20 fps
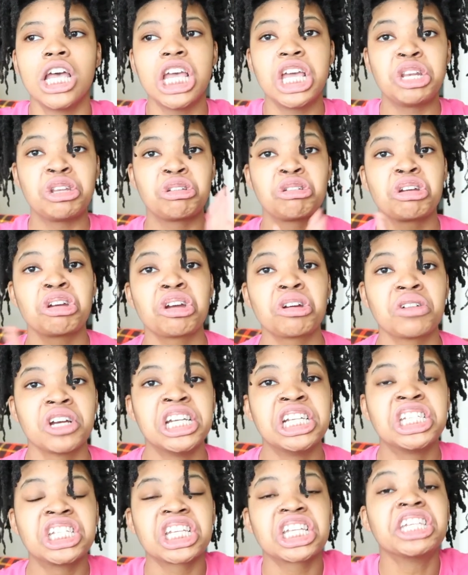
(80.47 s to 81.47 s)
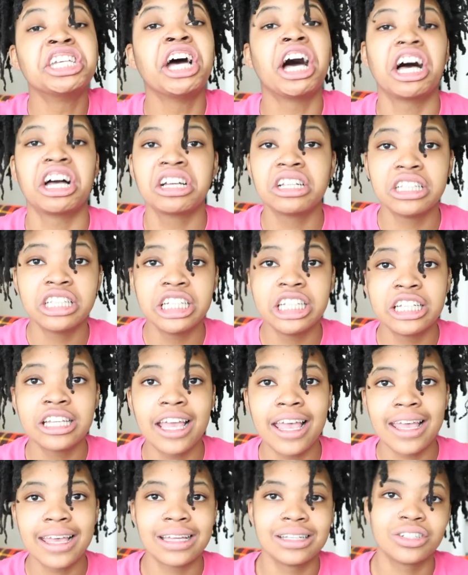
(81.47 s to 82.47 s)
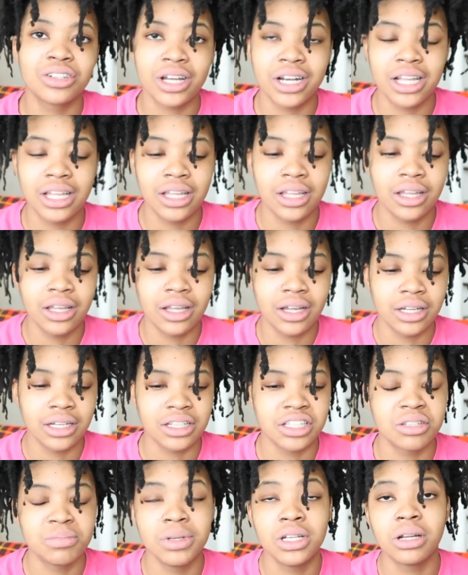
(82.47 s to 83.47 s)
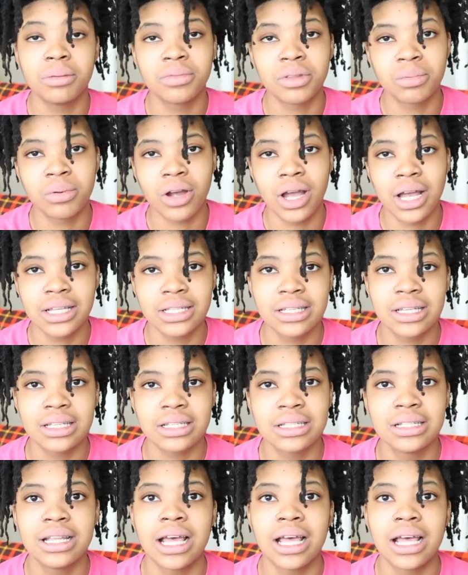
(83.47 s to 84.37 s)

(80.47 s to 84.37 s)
encourage congling and try to speed up the process.